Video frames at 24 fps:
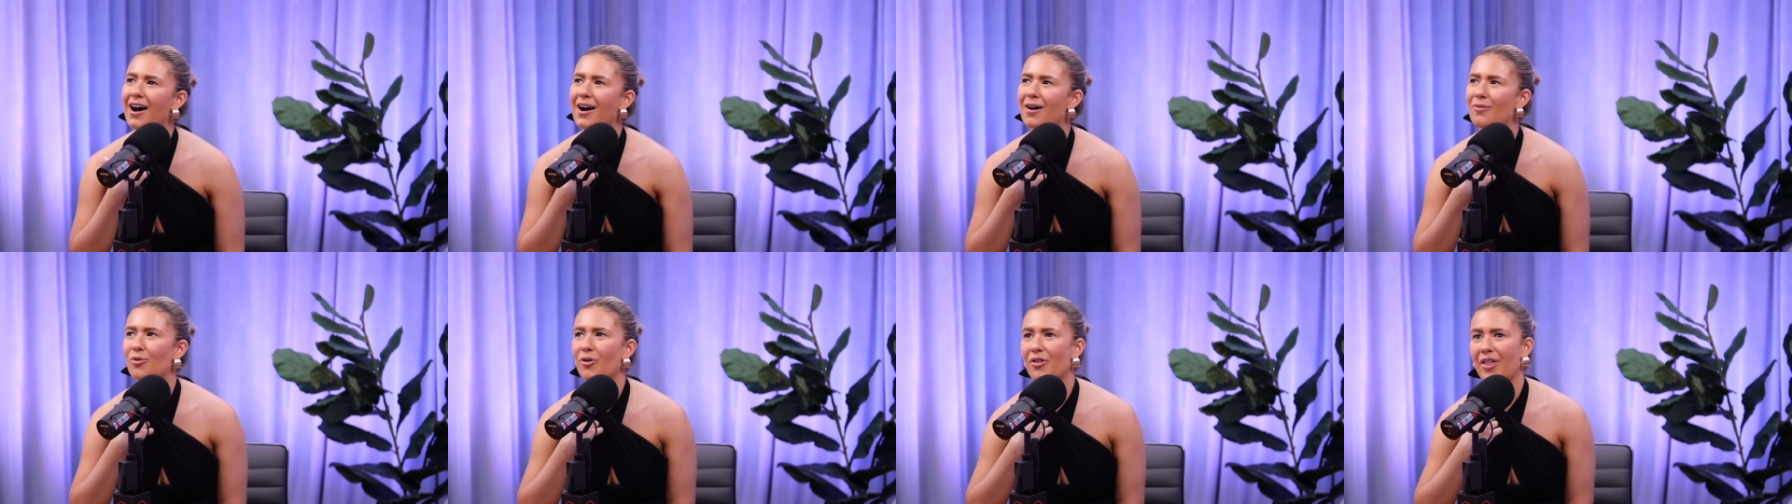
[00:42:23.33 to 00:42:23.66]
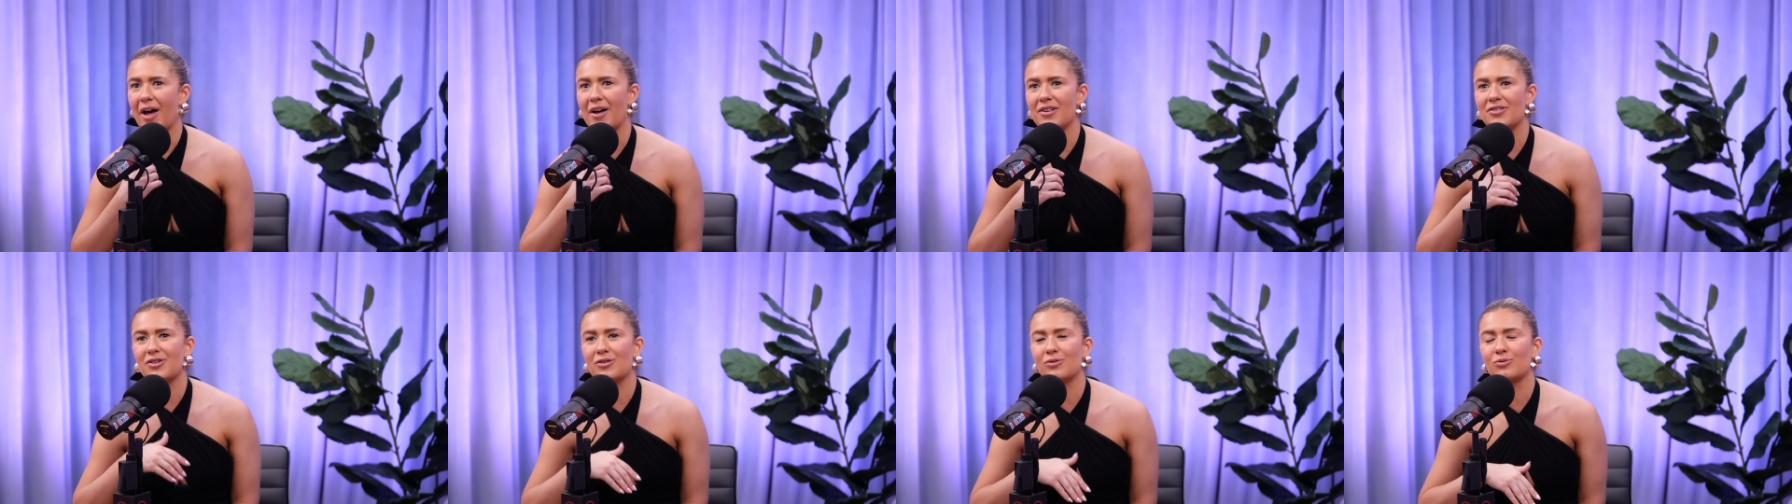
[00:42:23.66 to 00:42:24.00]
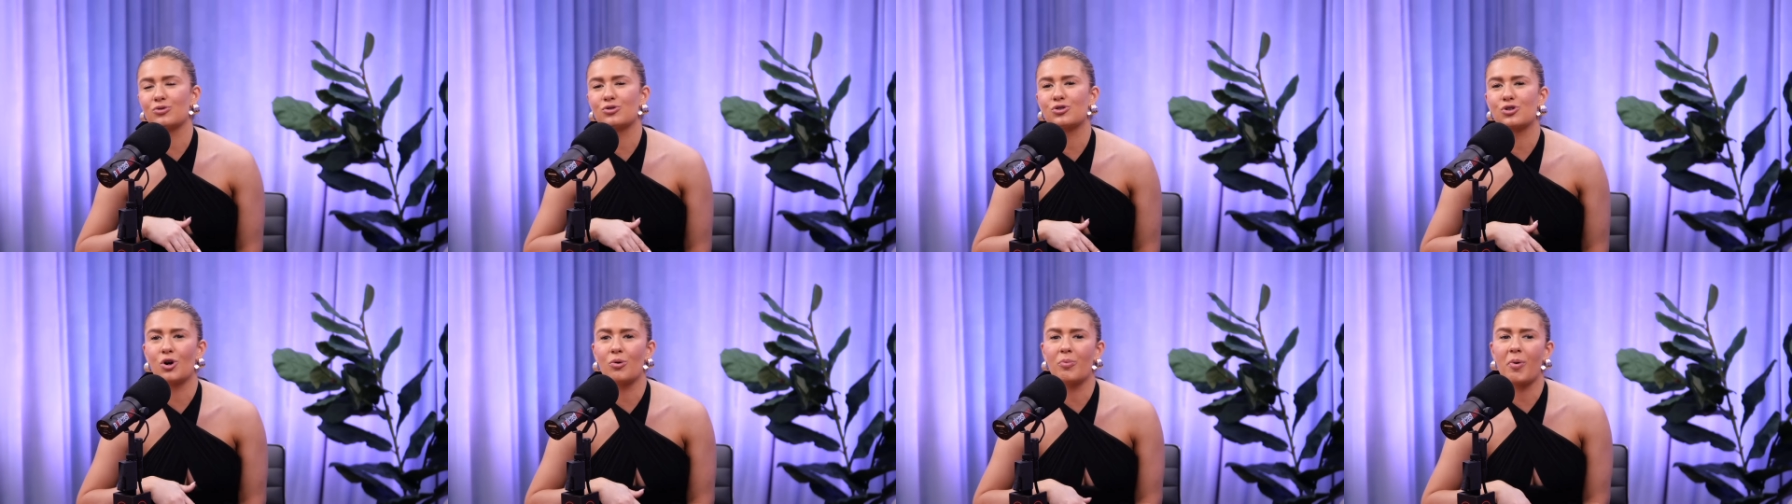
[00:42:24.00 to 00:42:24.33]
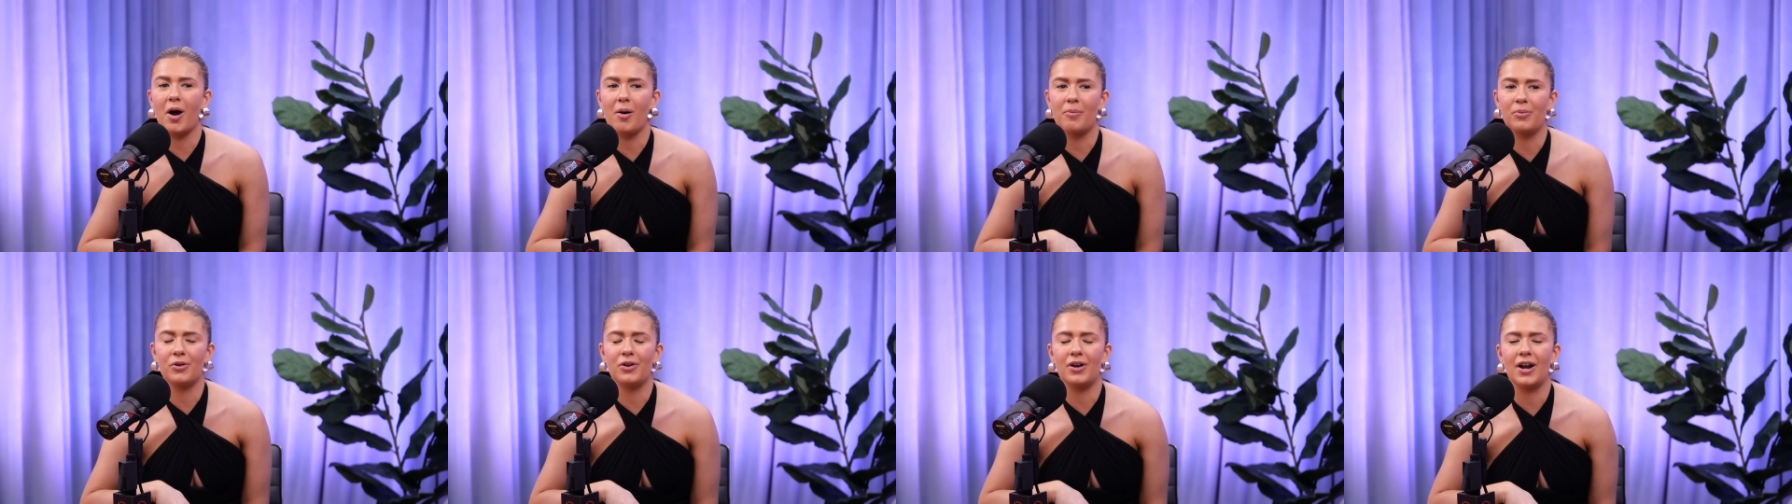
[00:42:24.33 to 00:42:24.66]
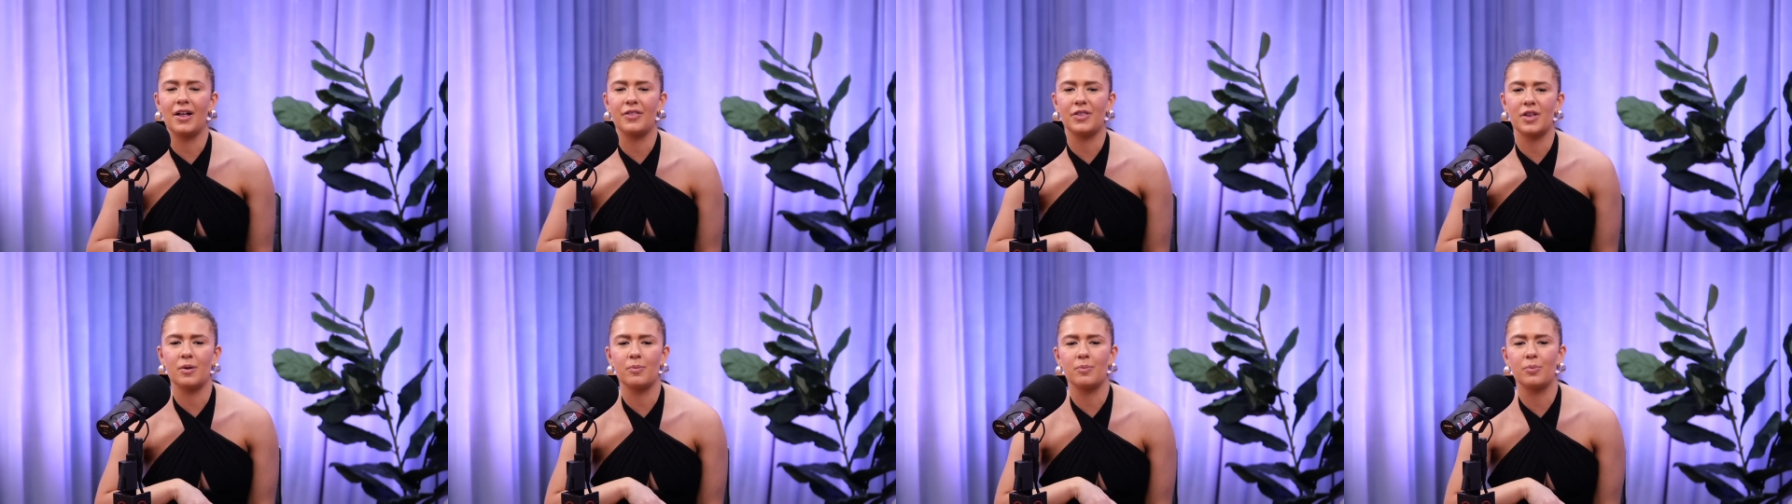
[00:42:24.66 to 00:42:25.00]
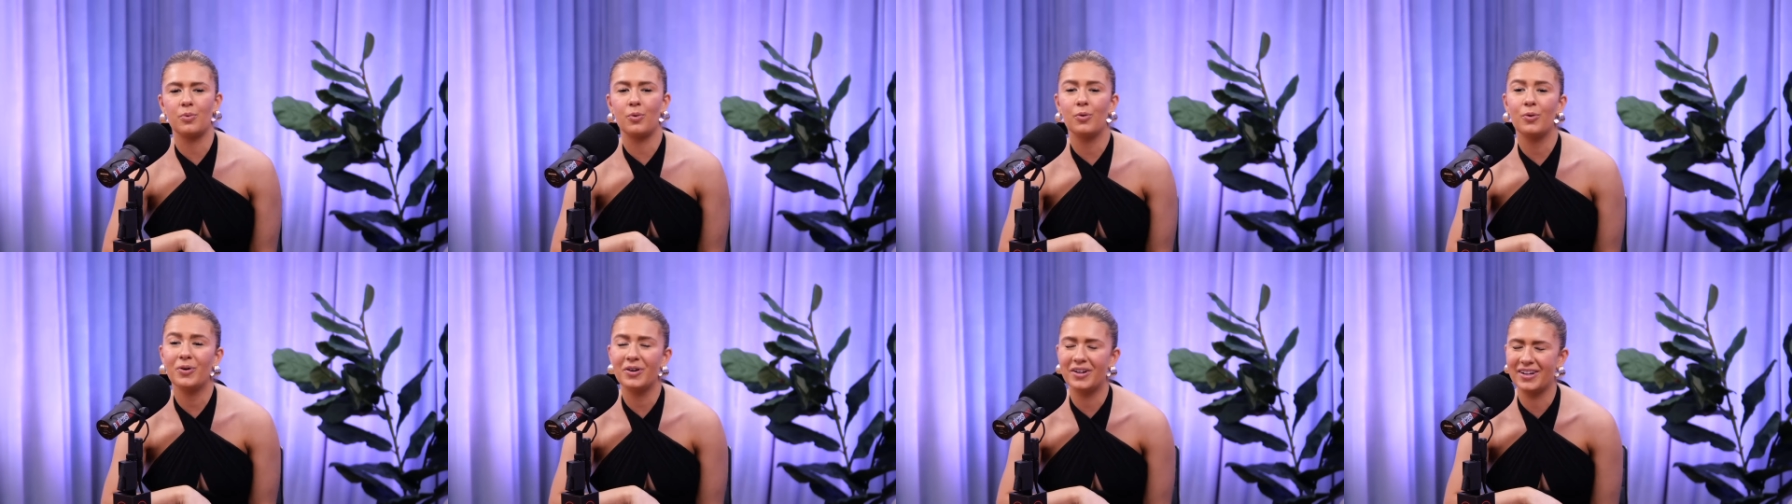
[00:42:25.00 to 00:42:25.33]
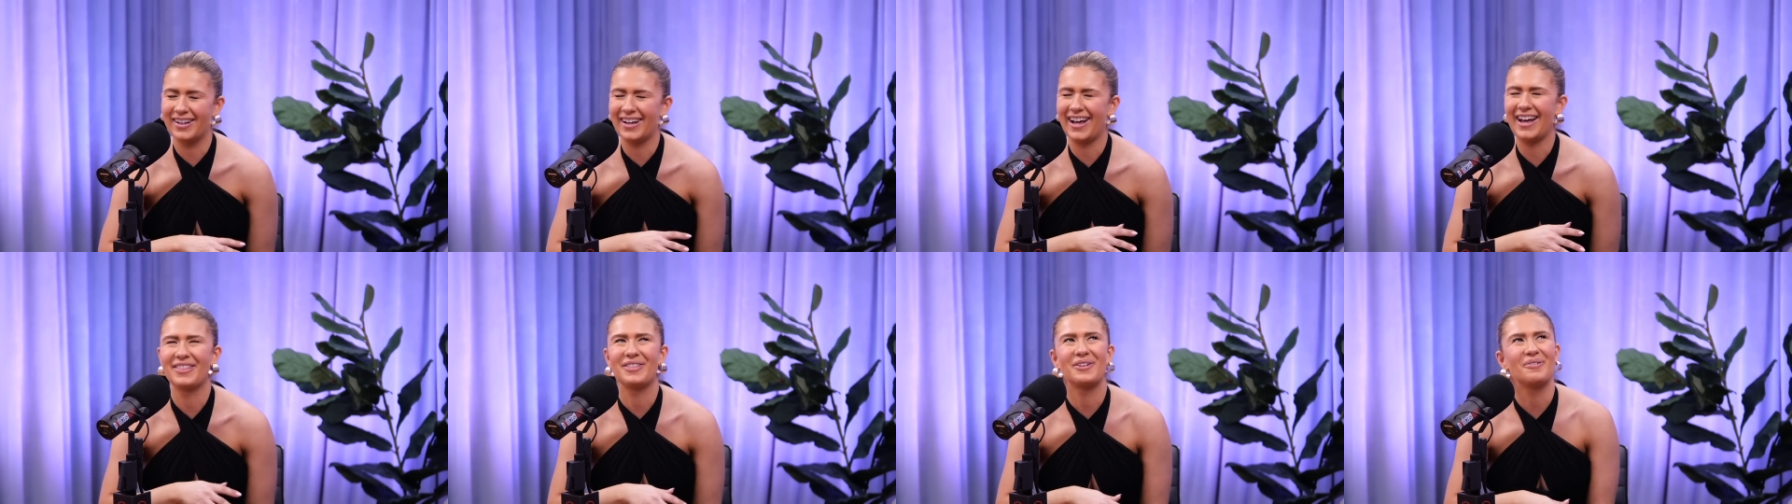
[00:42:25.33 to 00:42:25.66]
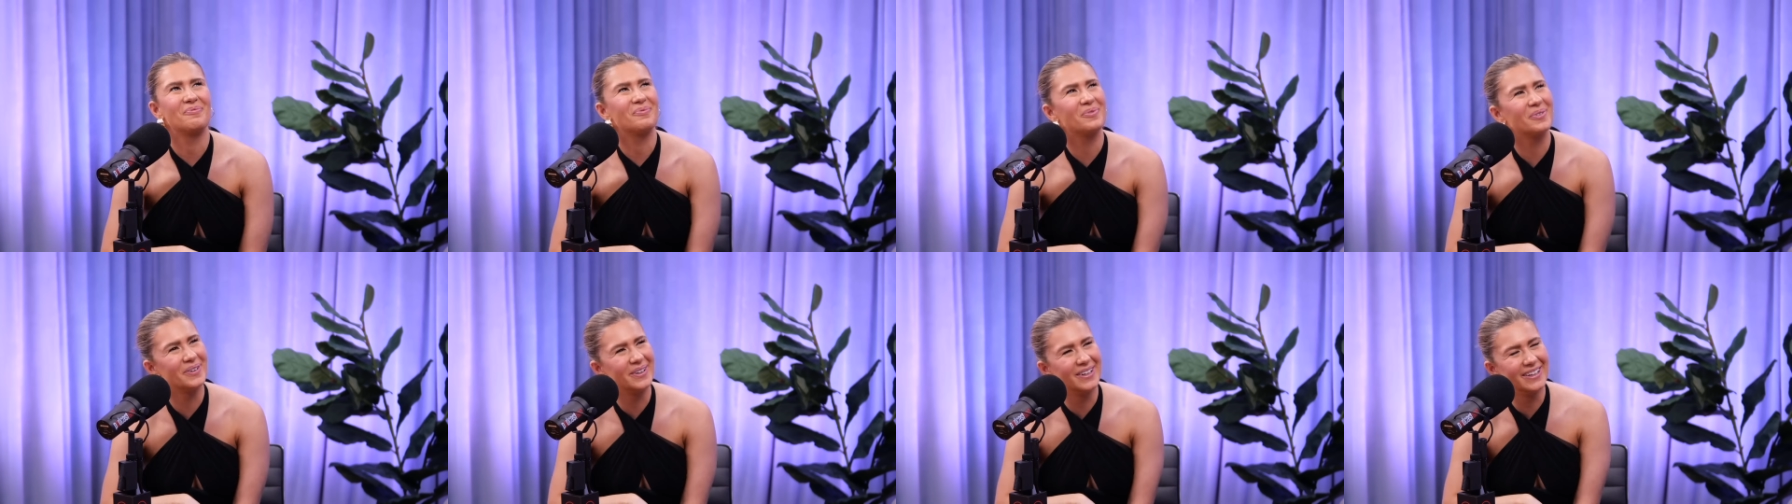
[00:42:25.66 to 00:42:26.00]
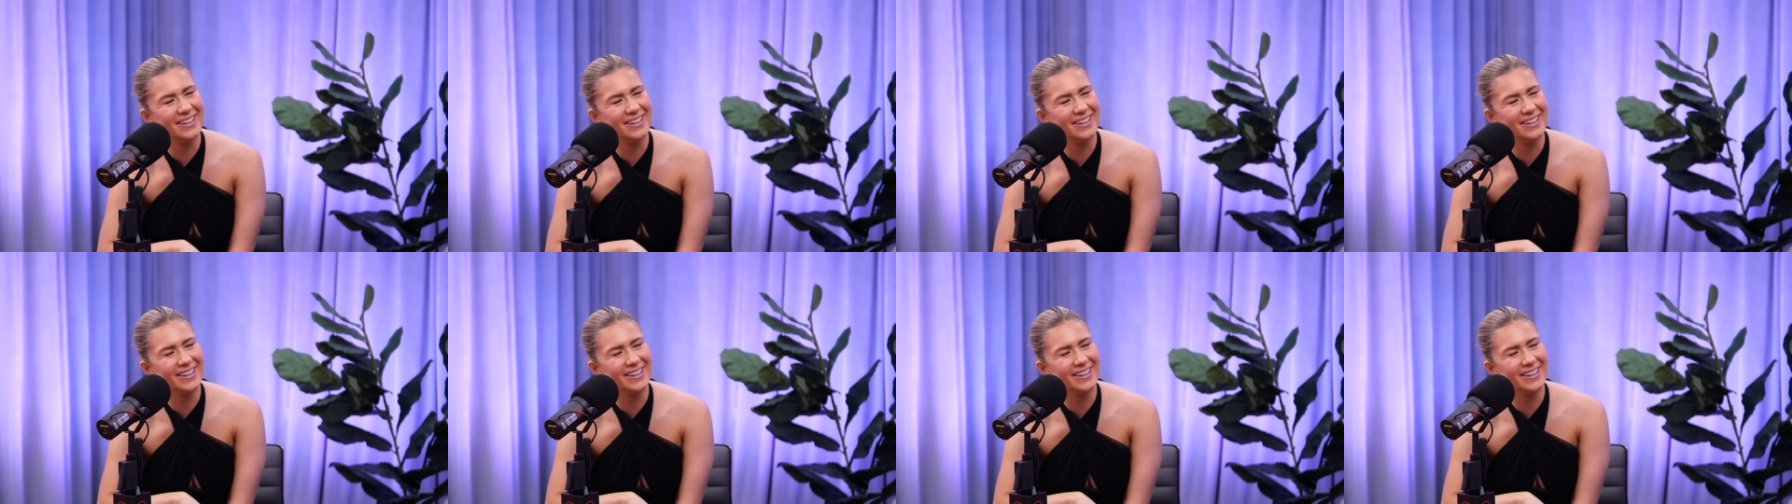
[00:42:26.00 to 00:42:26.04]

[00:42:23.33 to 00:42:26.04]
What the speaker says: Well, that song was so popular, and at that point,